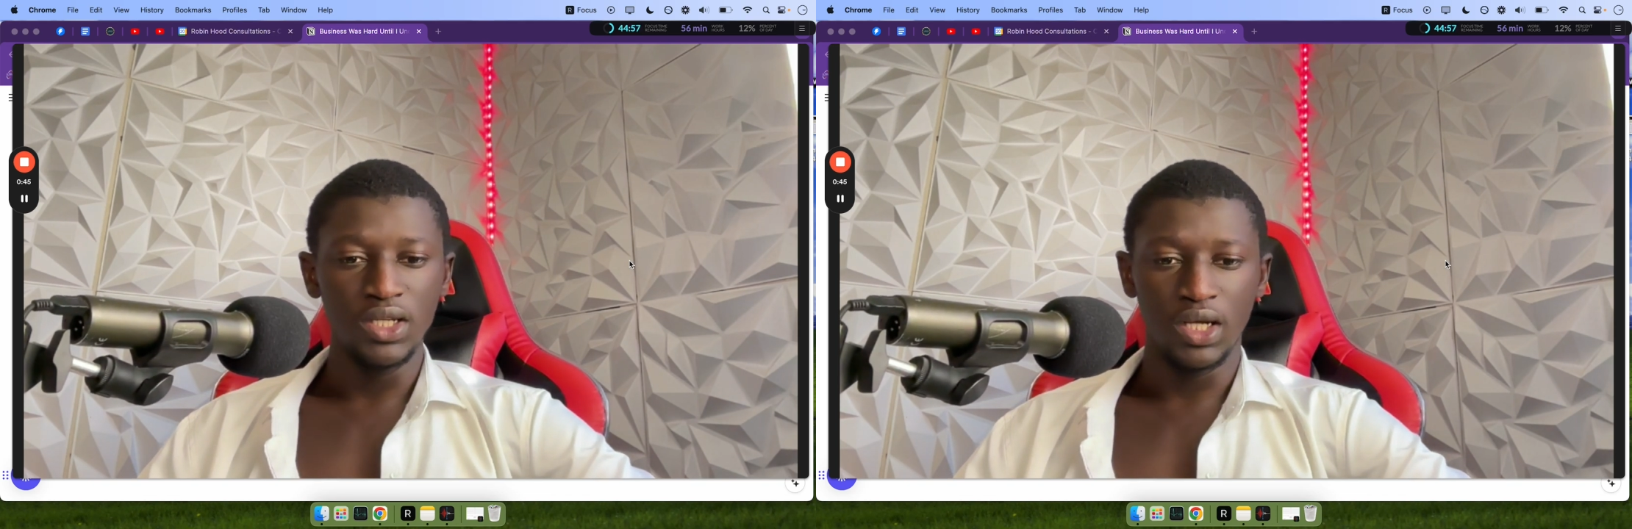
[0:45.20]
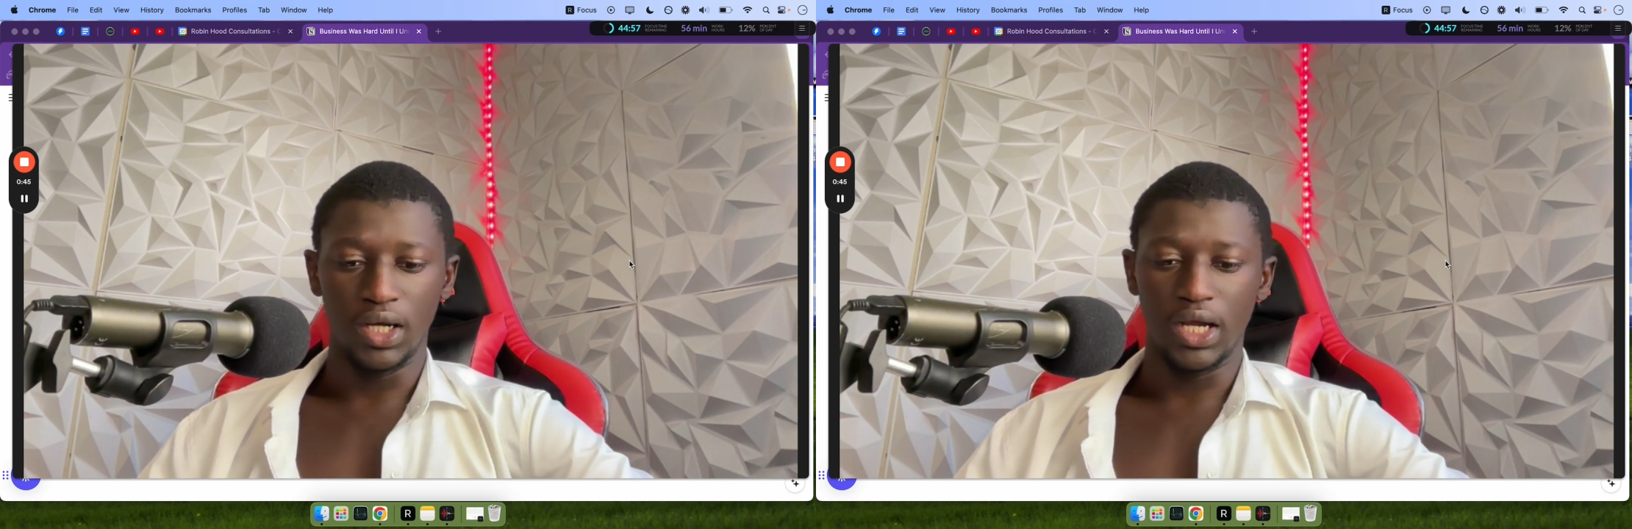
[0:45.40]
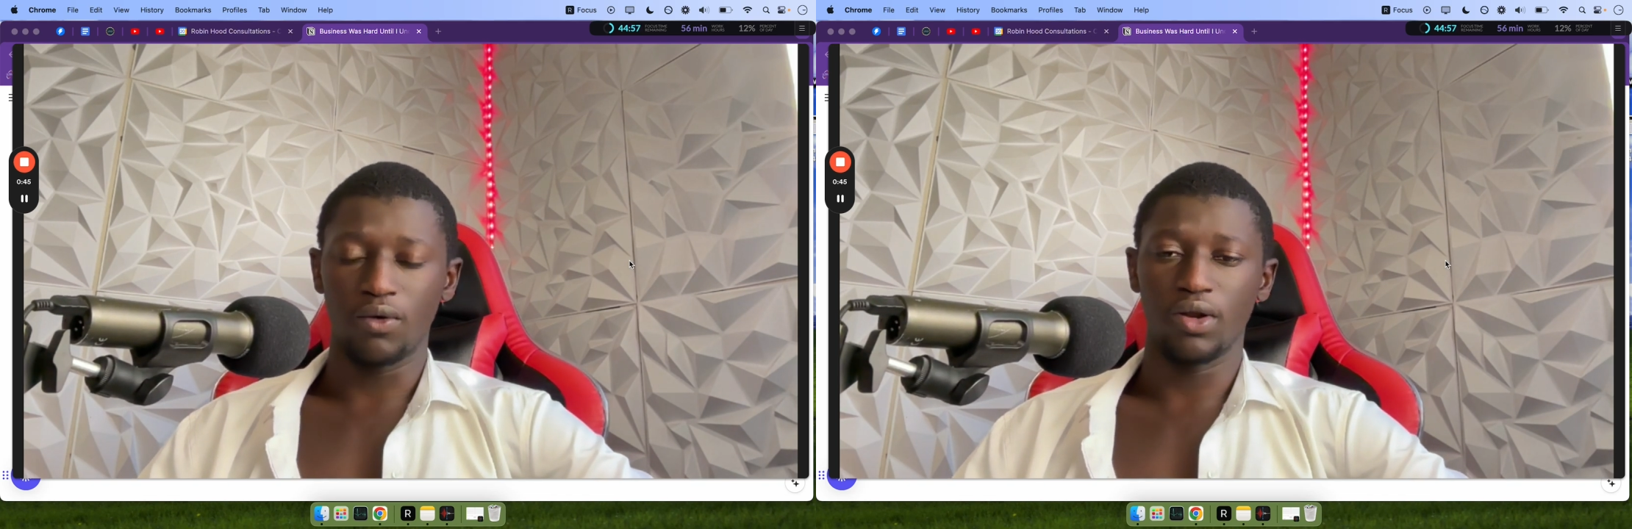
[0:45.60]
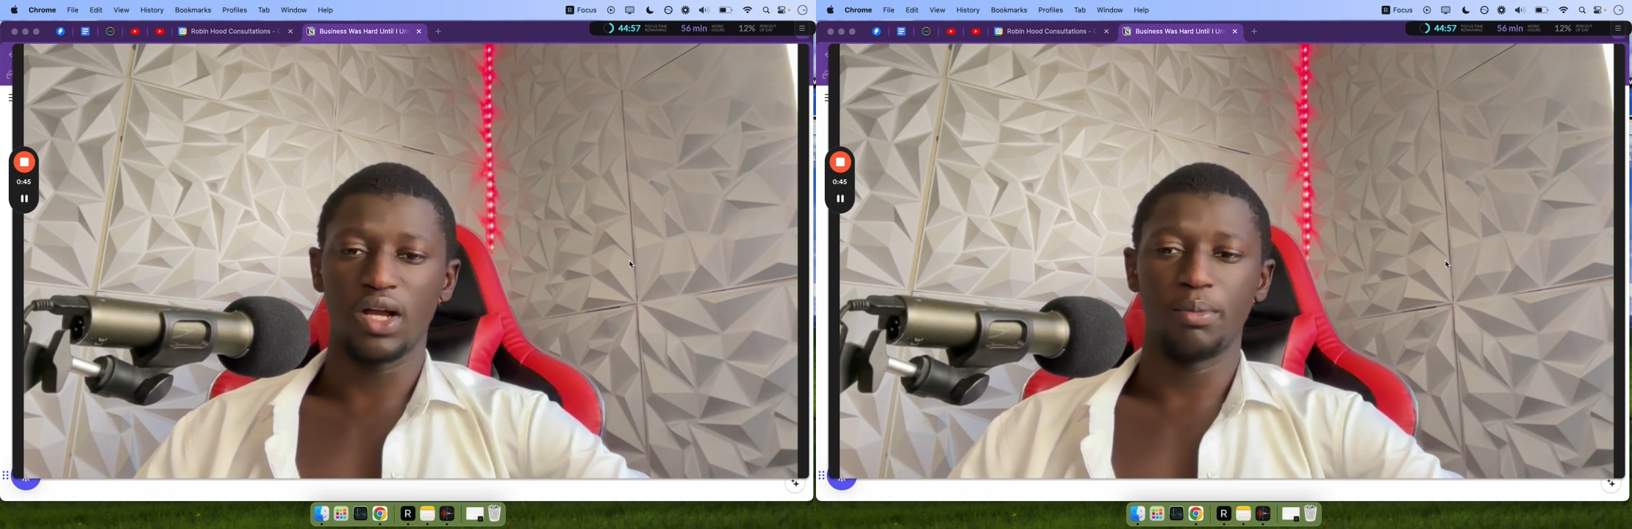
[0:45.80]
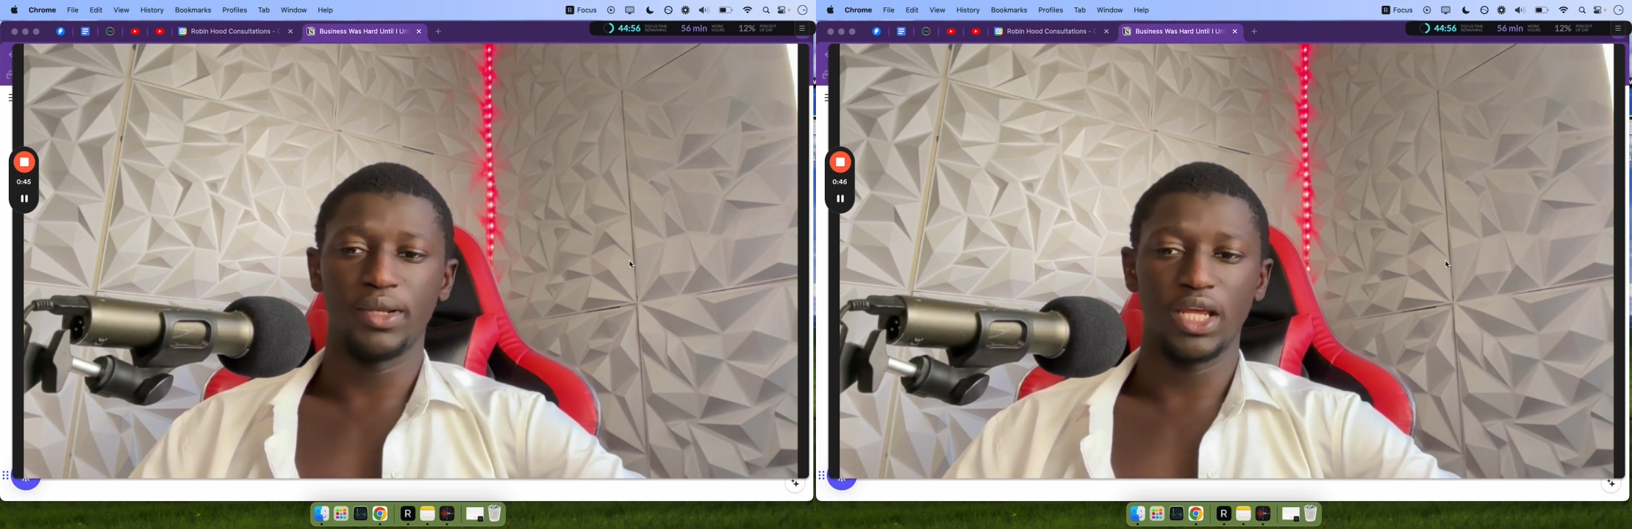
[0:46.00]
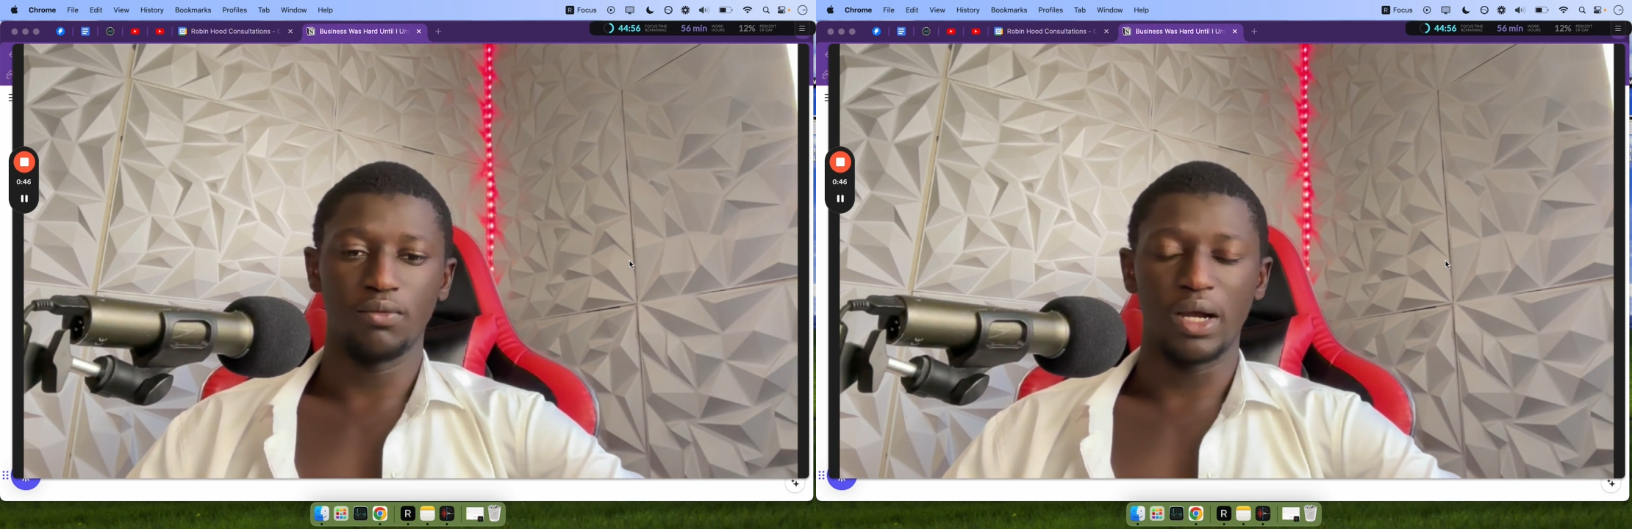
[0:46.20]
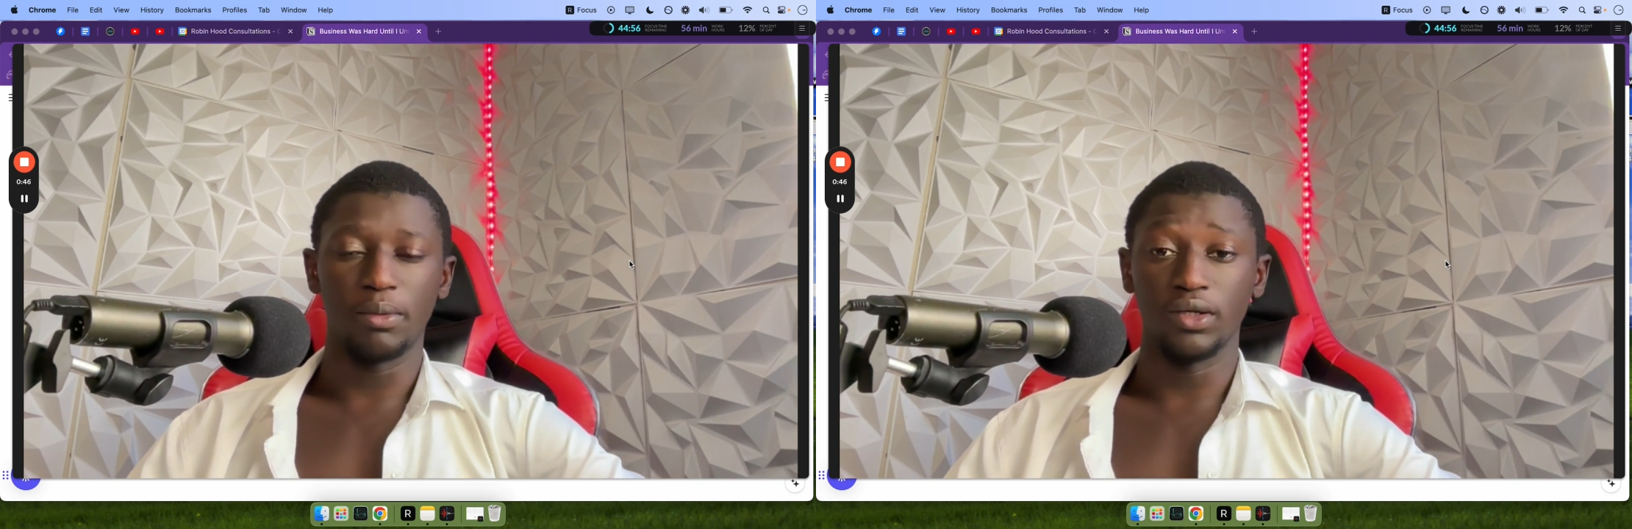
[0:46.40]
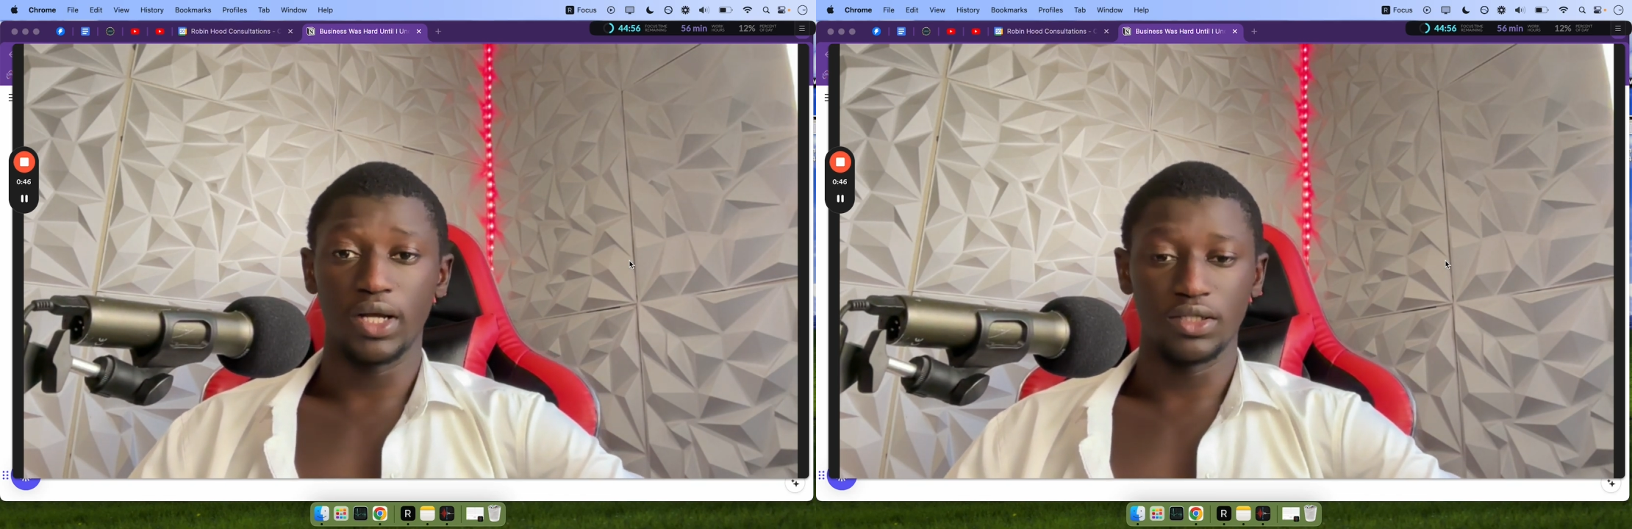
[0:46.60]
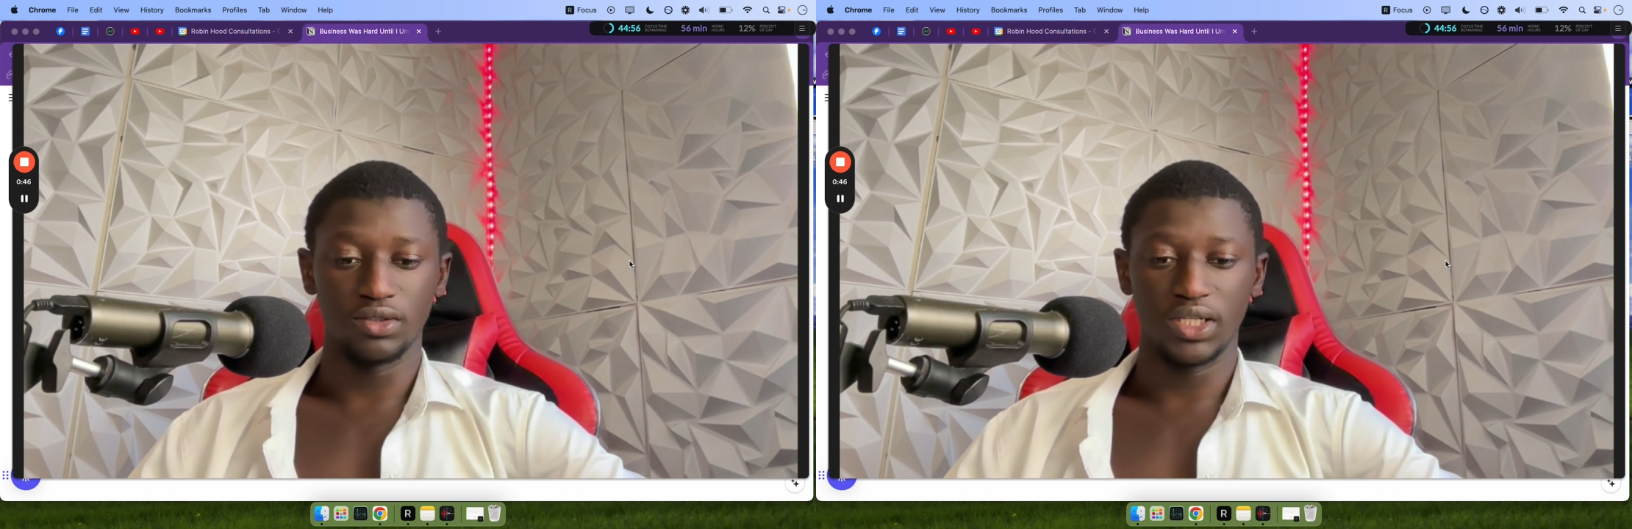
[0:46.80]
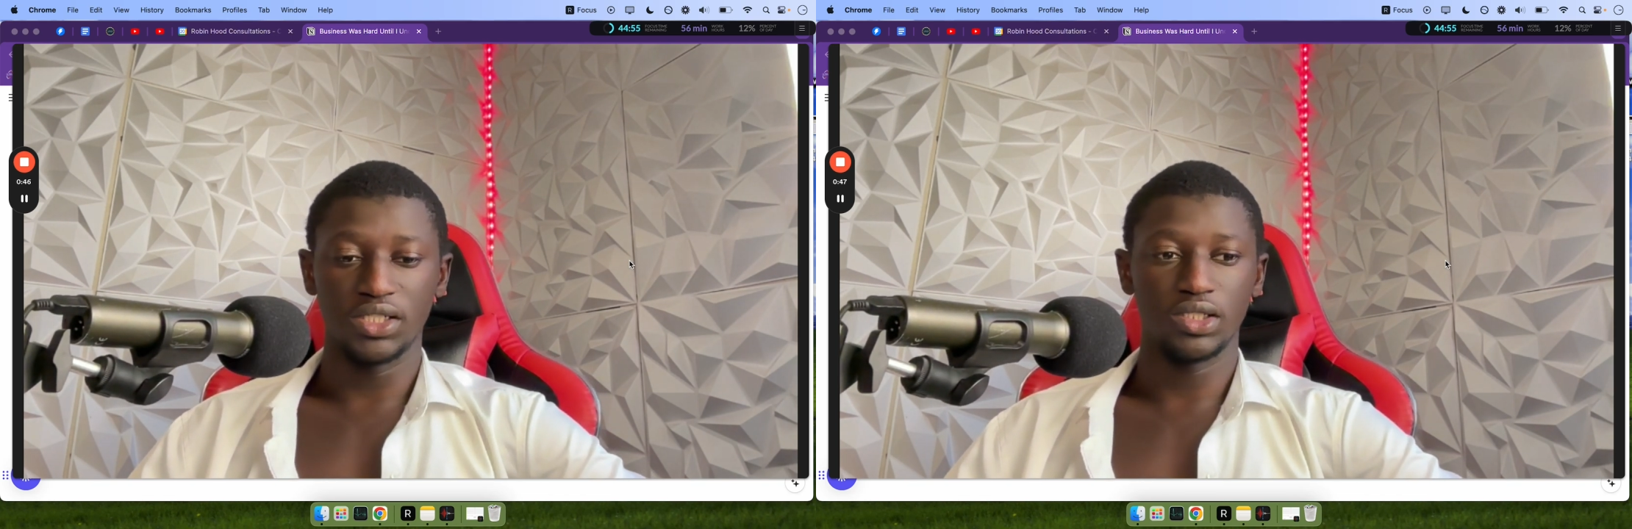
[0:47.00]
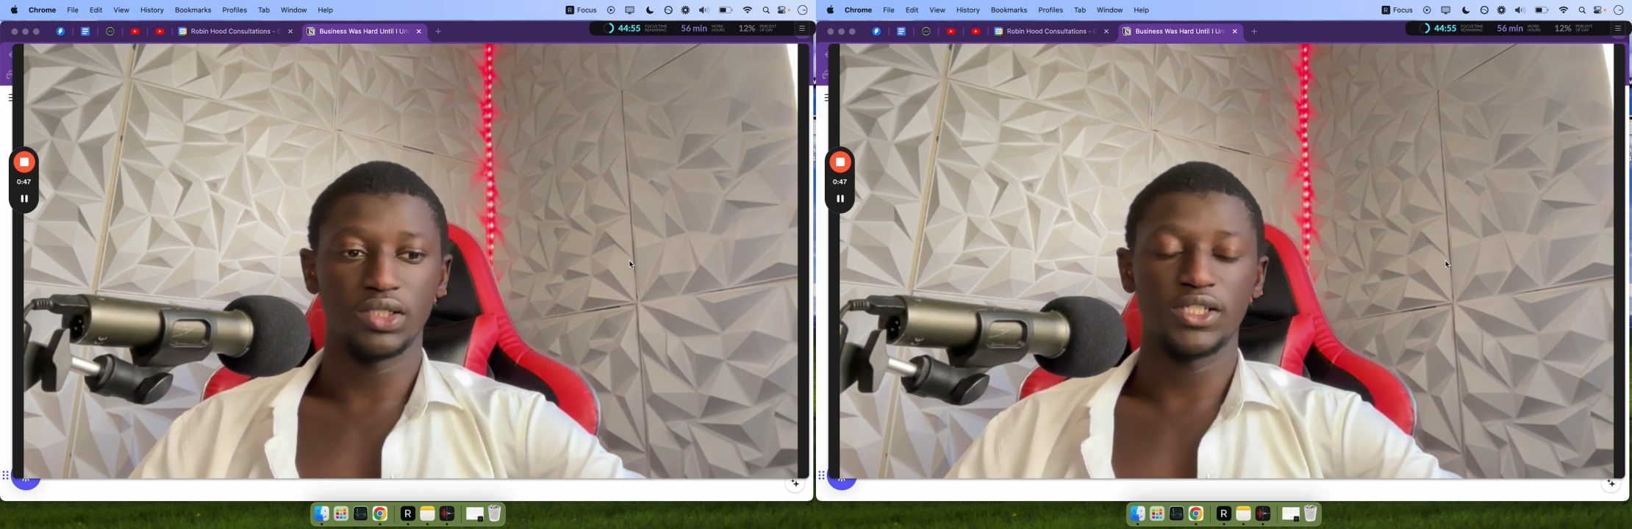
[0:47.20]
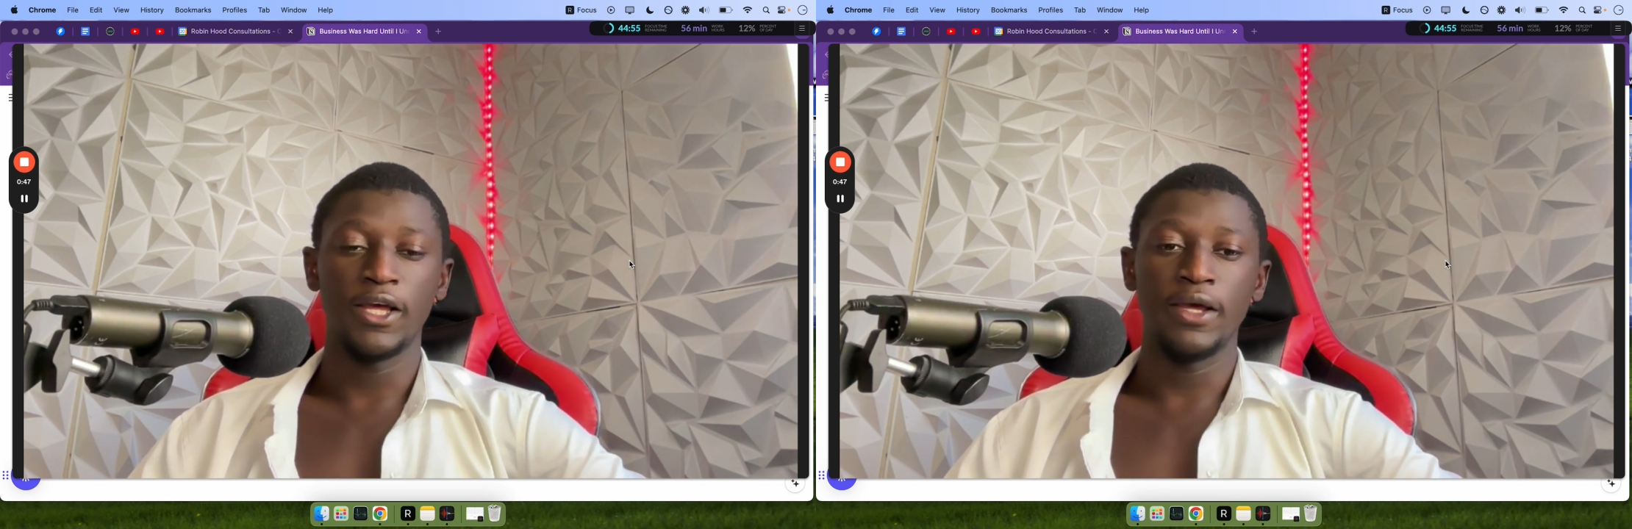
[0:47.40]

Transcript: I run a company named Robin Hood Consultations.